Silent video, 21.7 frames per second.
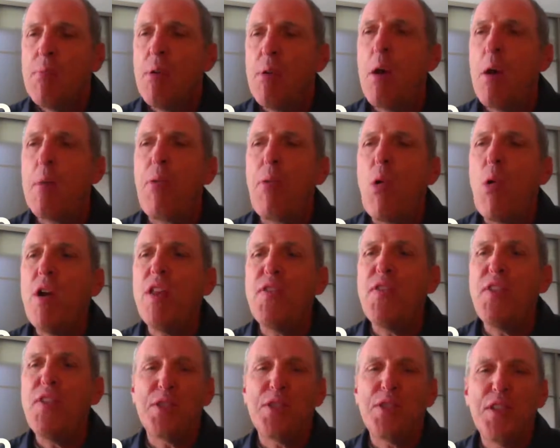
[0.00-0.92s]
The point of
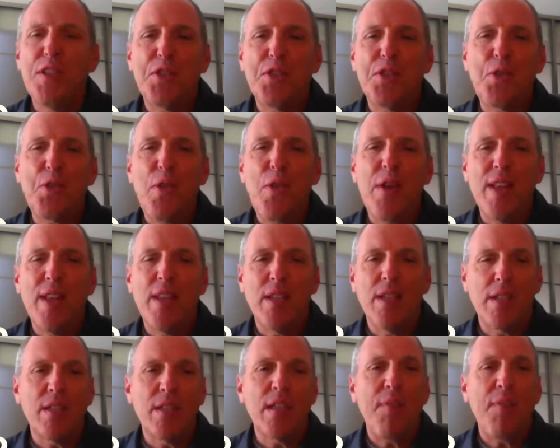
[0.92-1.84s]
this and the story of
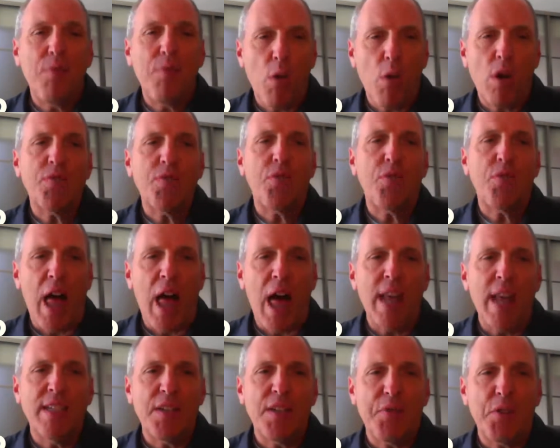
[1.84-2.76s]
this is I've worked for a
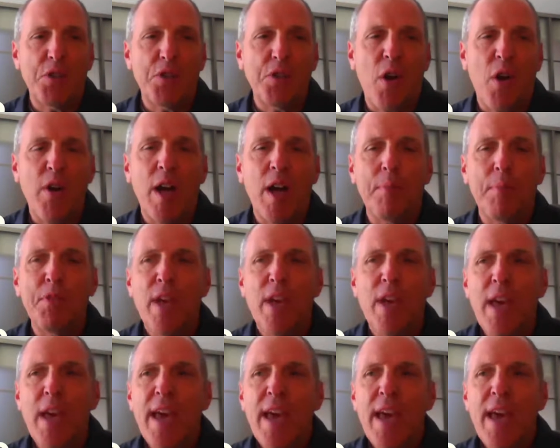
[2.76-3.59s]
lot of different startups,